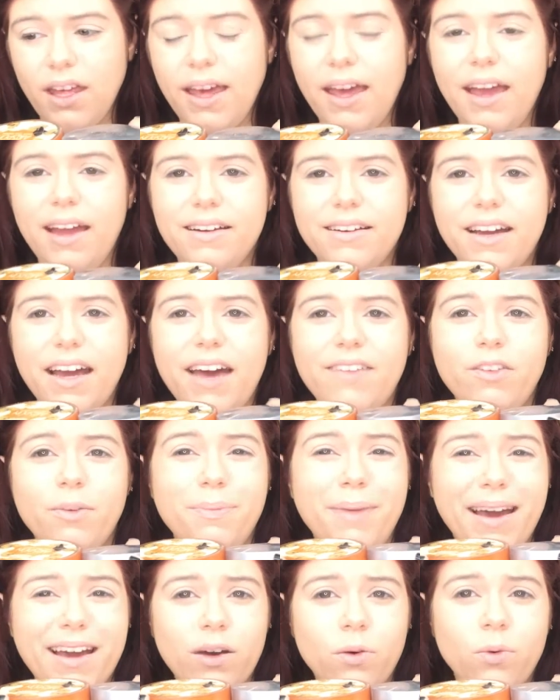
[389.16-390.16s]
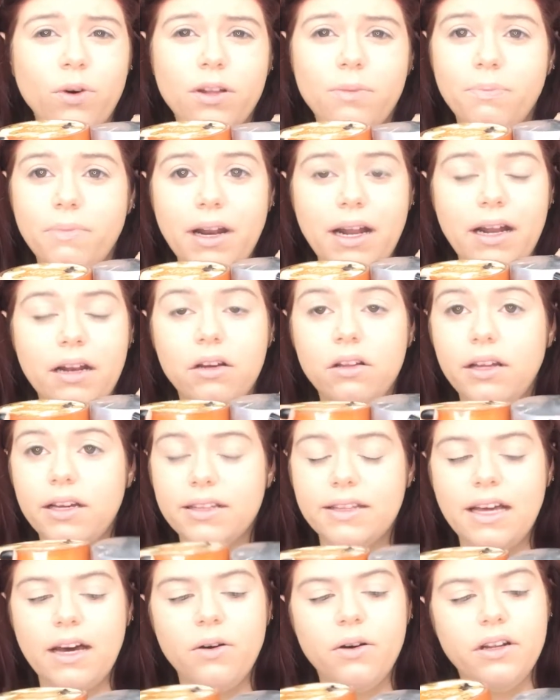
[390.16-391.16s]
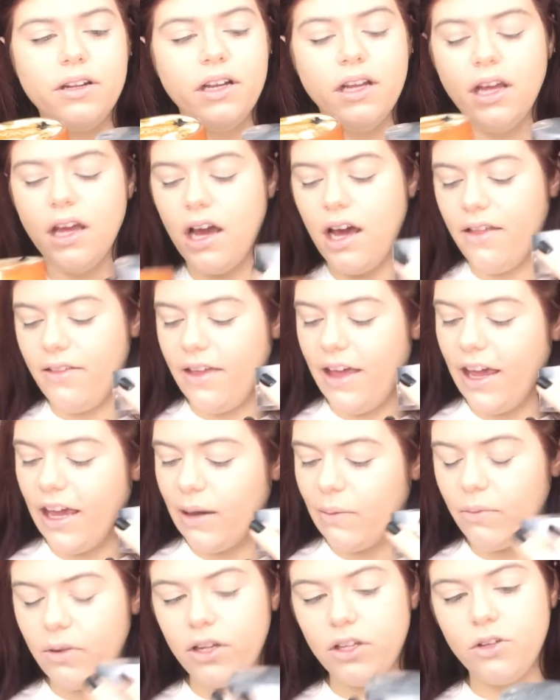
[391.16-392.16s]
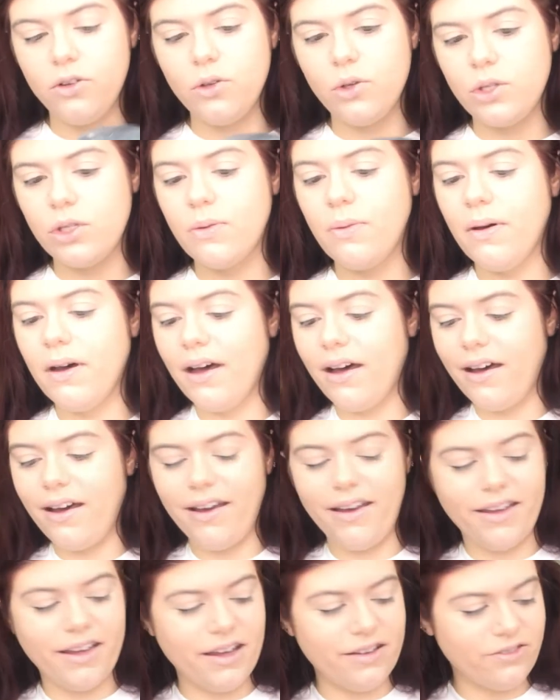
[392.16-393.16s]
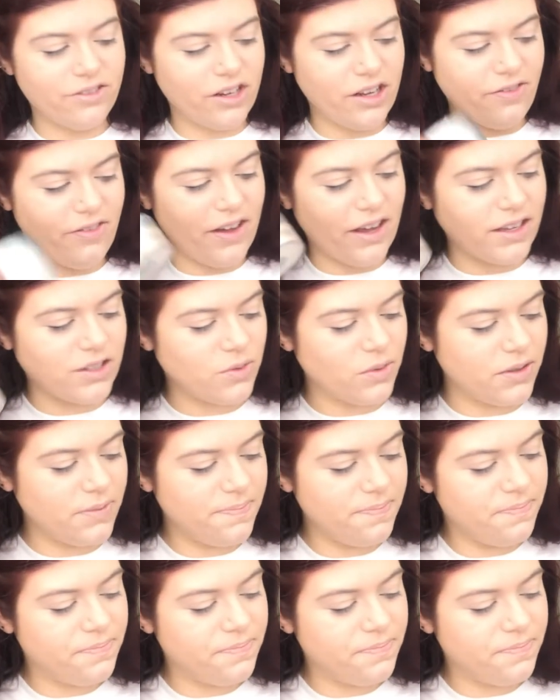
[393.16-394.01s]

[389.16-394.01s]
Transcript: I'm gonna have a Becca one, but I don't like that one. I think I'm gonna use my Cover FX one.